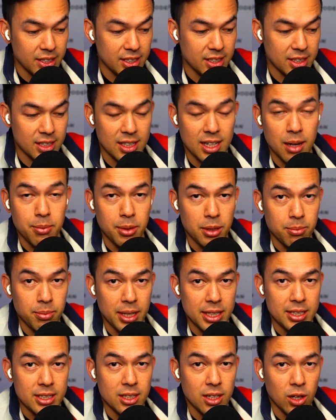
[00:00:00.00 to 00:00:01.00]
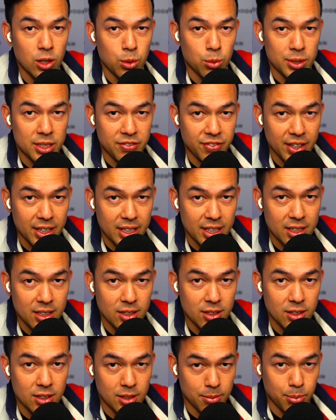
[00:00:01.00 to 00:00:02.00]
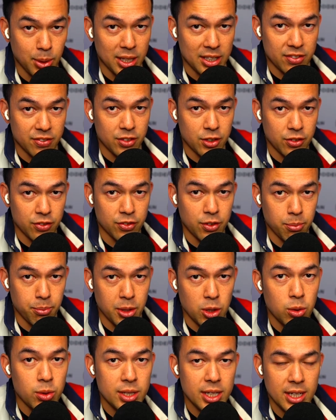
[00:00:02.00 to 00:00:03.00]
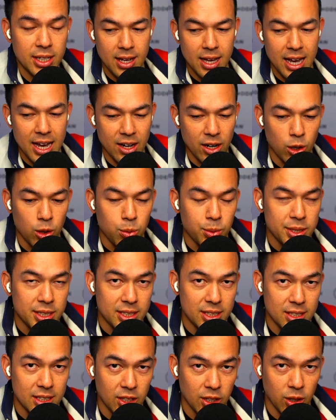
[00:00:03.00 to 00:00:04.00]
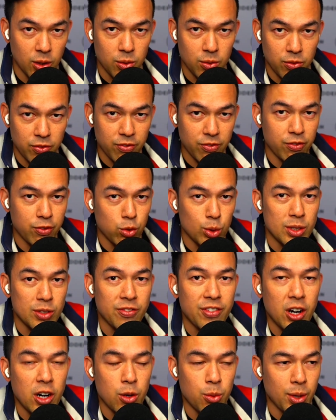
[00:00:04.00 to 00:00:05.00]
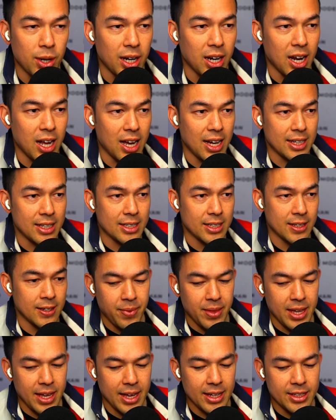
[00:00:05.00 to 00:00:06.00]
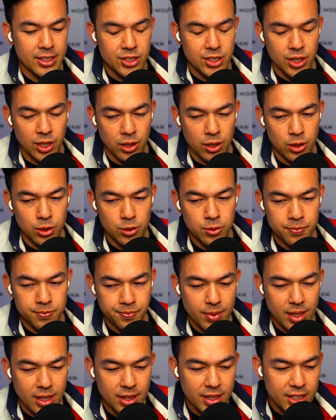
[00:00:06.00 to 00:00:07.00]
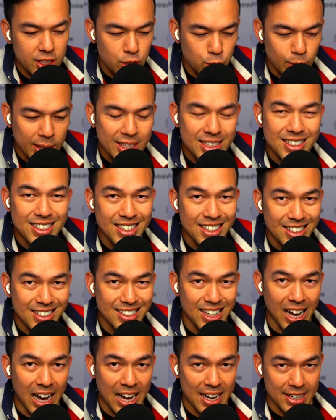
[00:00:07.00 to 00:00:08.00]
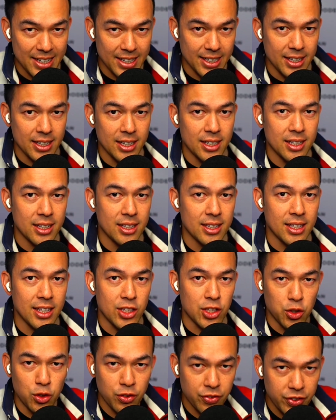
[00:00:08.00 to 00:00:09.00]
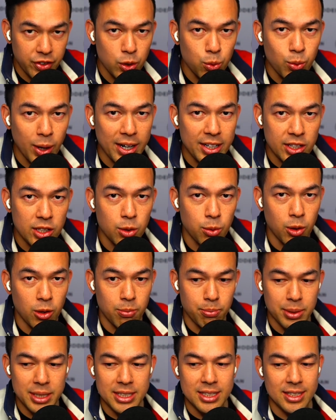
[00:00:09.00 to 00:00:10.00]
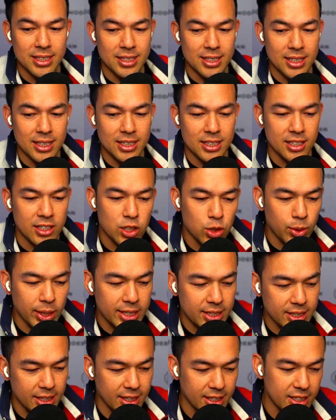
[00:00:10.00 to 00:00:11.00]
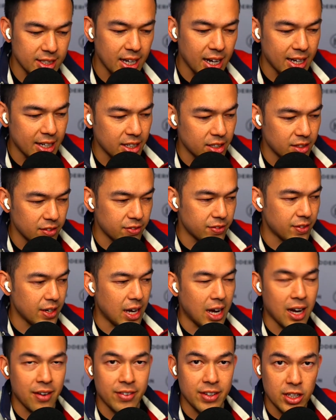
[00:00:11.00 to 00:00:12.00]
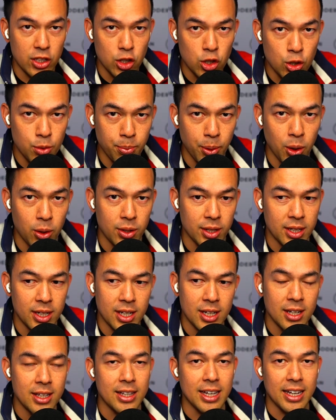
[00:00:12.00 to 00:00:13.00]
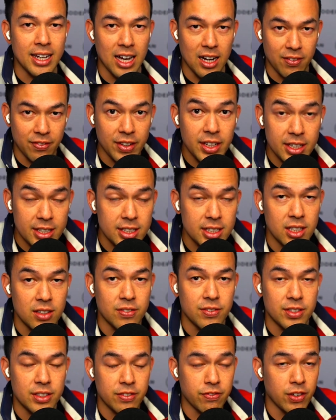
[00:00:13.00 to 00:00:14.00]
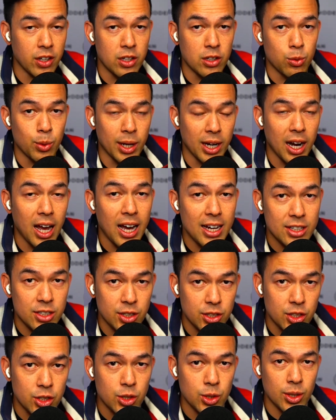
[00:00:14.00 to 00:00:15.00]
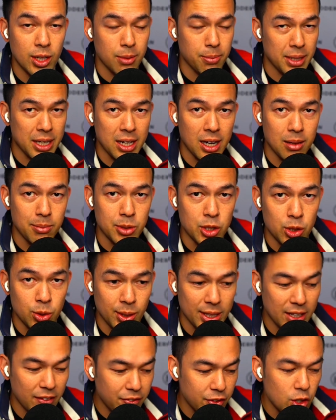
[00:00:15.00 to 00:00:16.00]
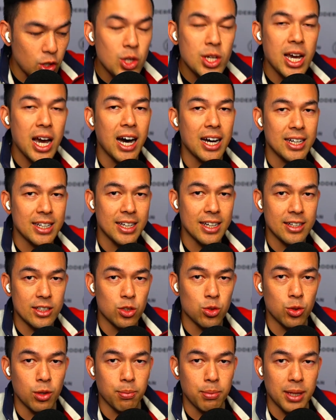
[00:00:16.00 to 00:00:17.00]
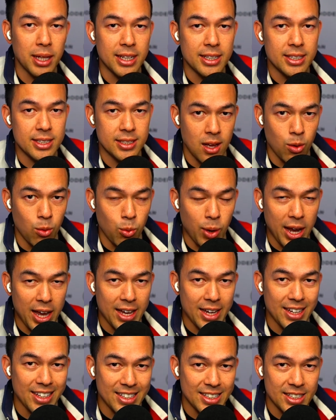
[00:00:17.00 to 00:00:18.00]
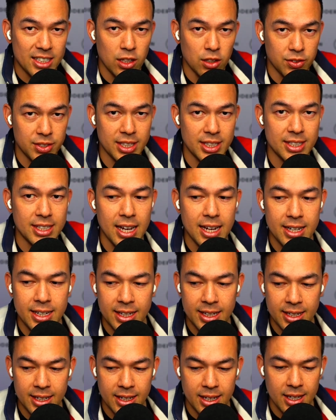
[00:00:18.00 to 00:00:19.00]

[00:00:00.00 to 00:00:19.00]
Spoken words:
couple of months, O was feeding on her breast for milk, and O was very reliant. And so the stress, the anxiety that you'll feel running your own business is the stress and anxiety of having a newborn that can't feed itself. It's very reliant on you. It becomes you. And if you can't get it to a place where it is self-sustaining,